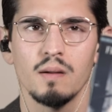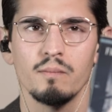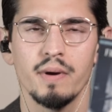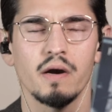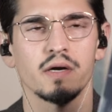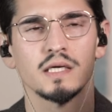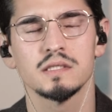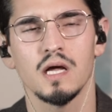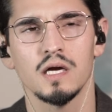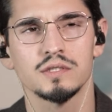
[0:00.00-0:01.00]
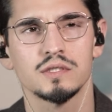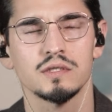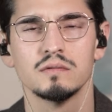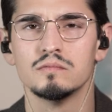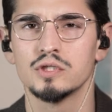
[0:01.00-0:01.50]
Paradise Lost,
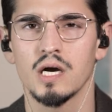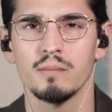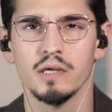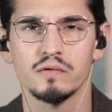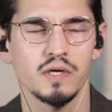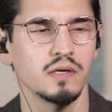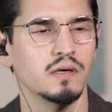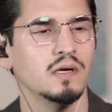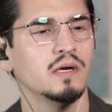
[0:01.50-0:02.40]
John Milton,